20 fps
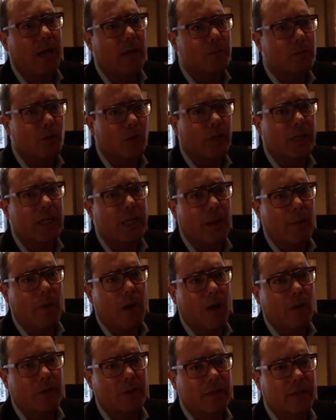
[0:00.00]
I'm talking
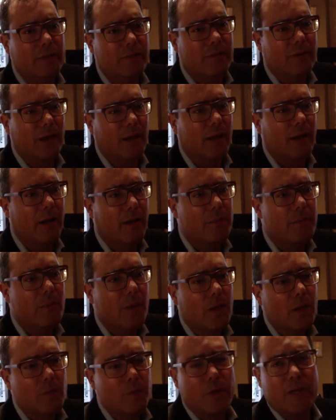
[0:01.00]
about these
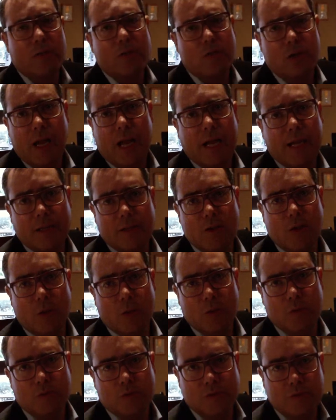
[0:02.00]
petrol-like
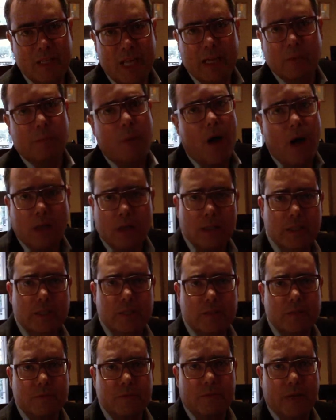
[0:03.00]
notes, nail
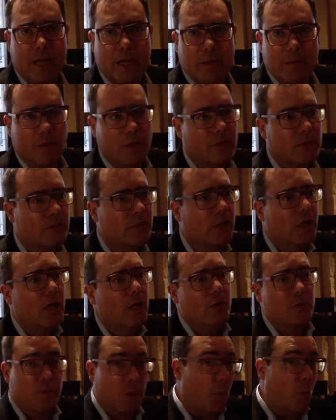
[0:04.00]
polish flavors
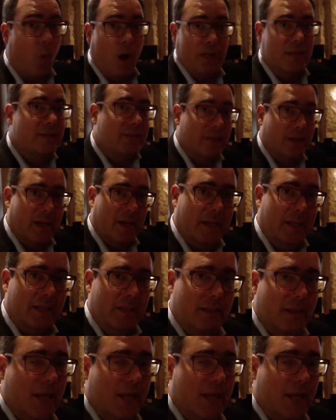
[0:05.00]
from one side,